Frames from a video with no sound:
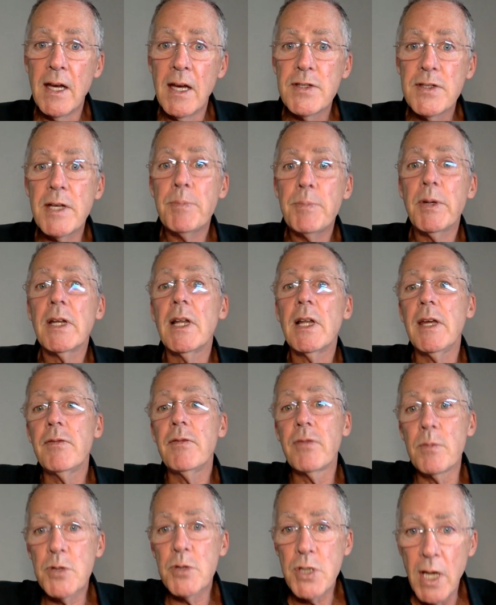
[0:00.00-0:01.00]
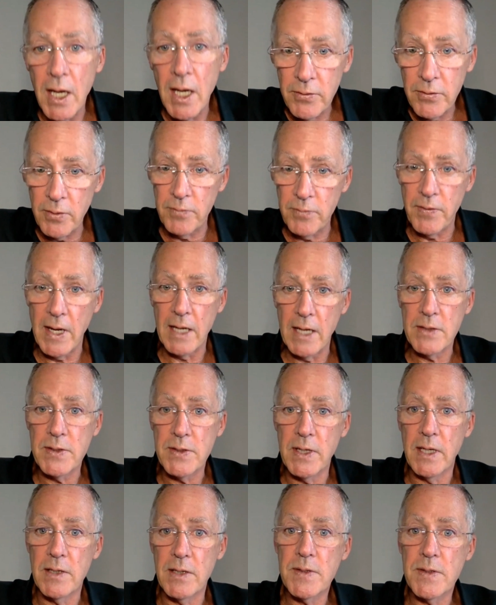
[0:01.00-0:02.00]
typically from childhood
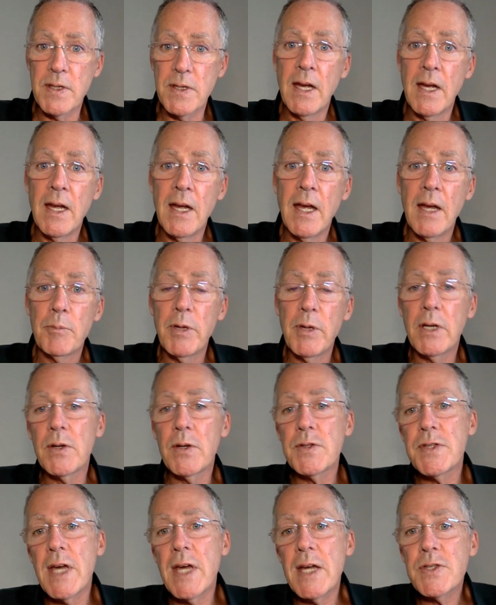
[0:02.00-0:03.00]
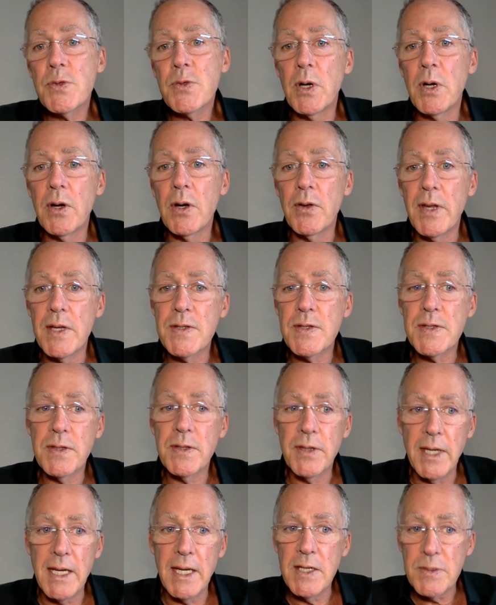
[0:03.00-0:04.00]
vaccines, because that's where
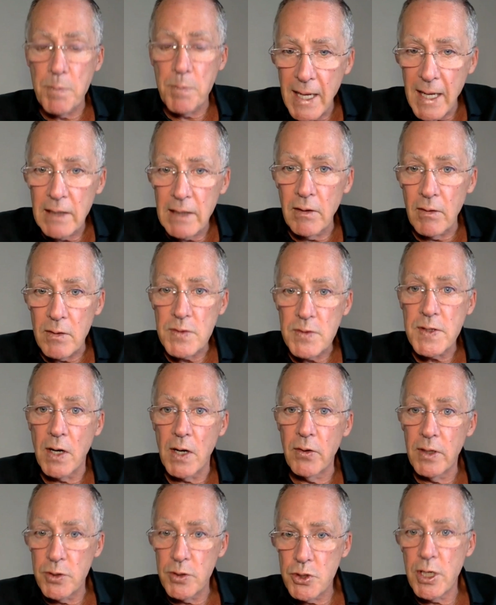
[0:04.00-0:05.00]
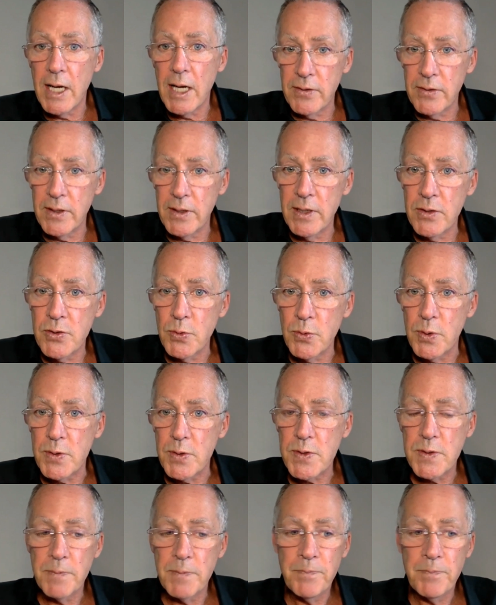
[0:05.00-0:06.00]
these metals are injected into
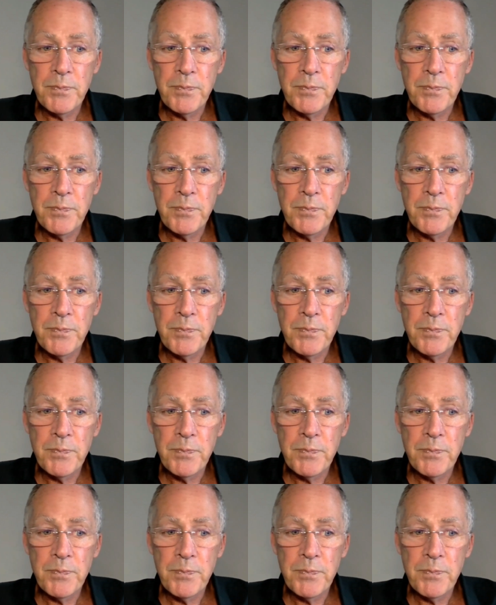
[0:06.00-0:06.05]
us.